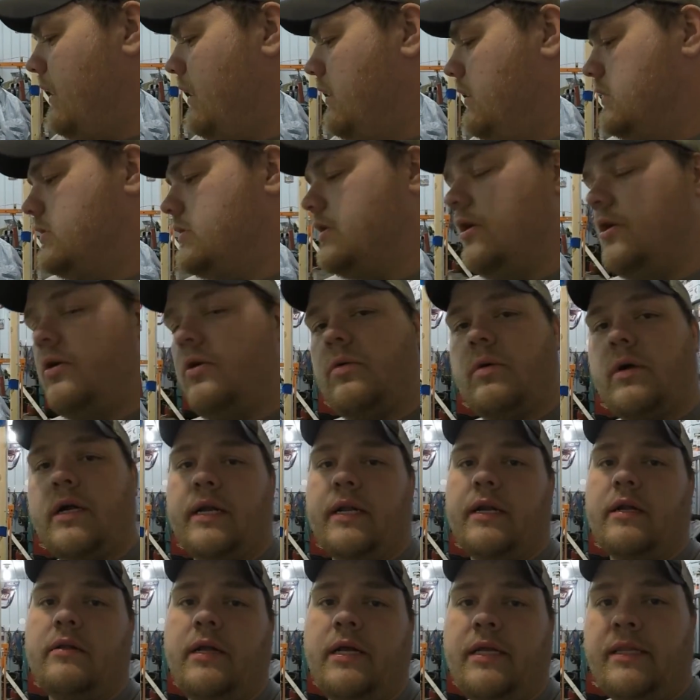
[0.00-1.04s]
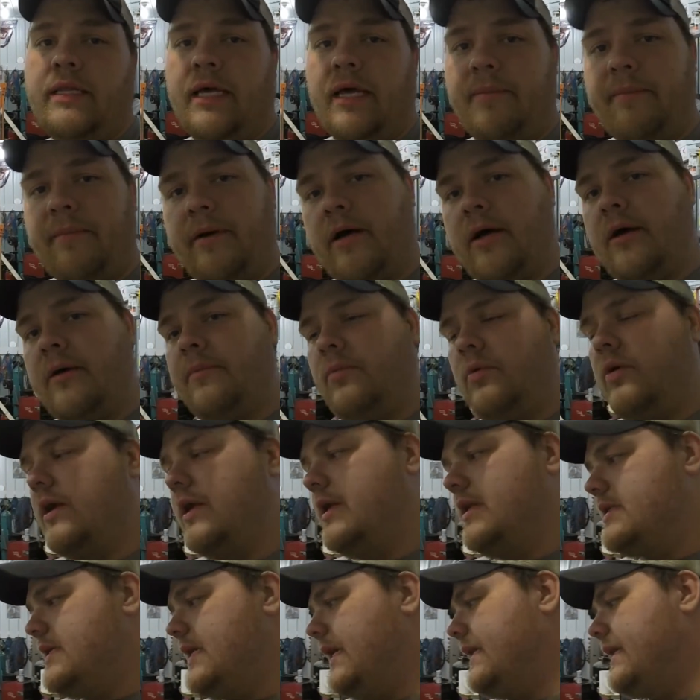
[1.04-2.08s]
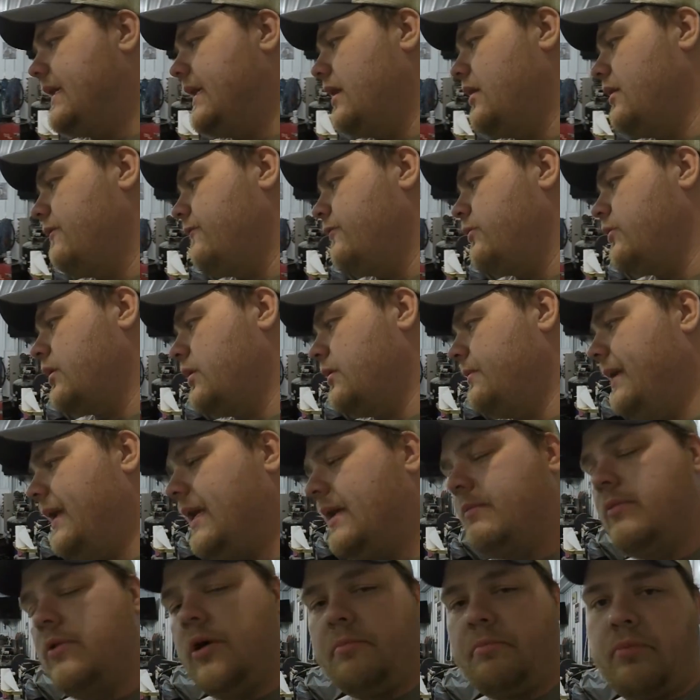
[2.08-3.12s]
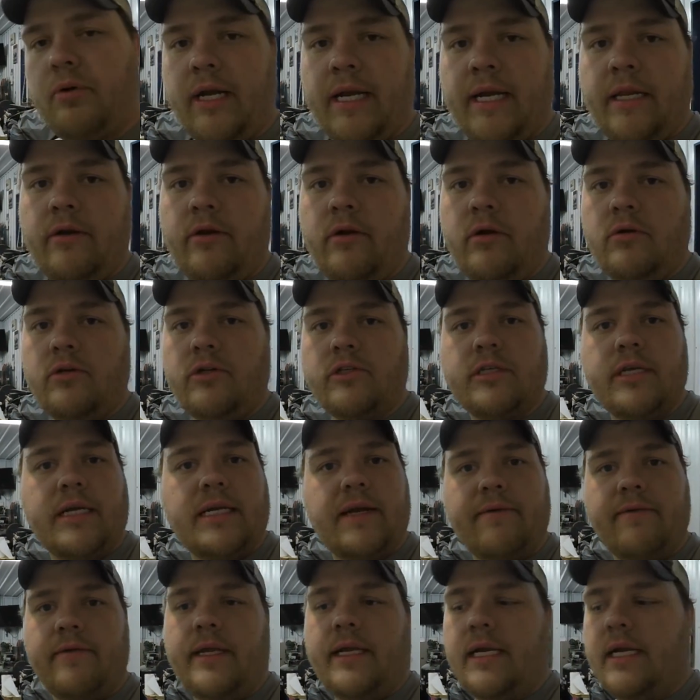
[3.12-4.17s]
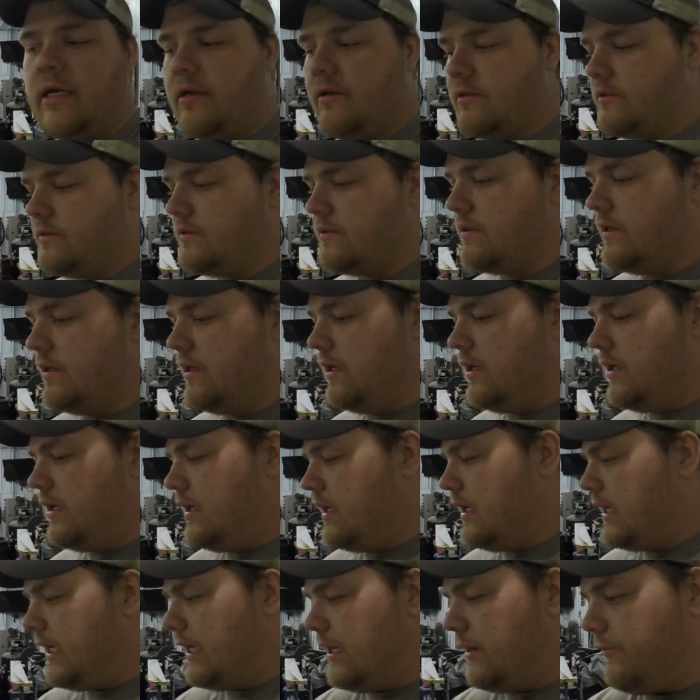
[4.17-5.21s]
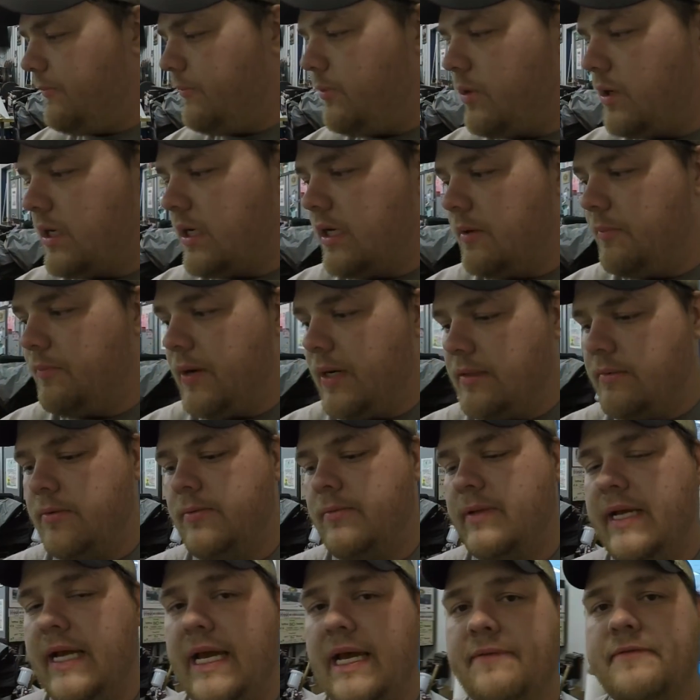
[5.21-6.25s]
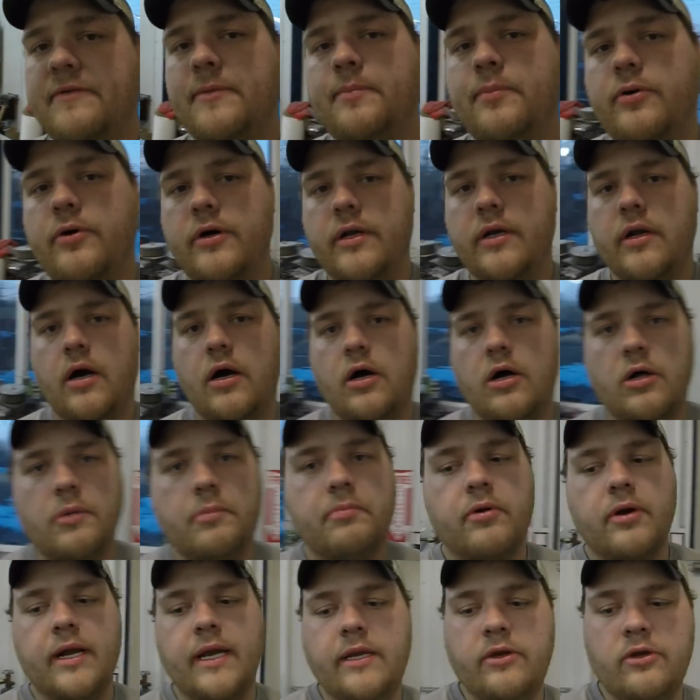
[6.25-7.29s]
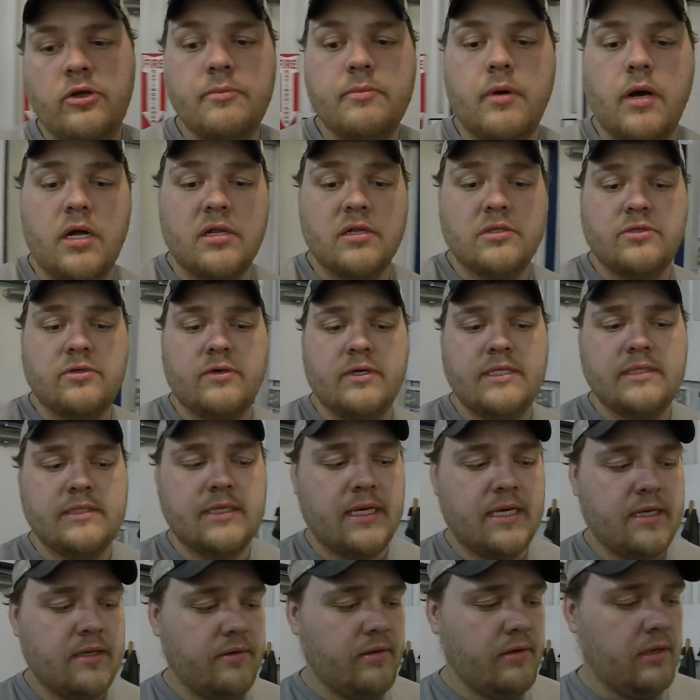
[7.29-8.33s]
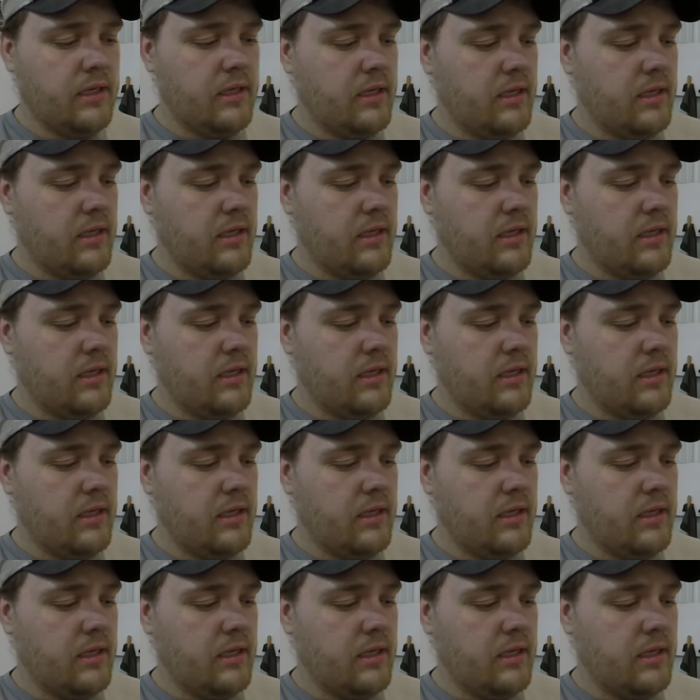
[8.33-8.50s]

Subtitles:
So we're going to clean them up, we're going to take care of them, we're going to make them look brand new just like everything else. We're going to probably have to put all brand new ball joints on.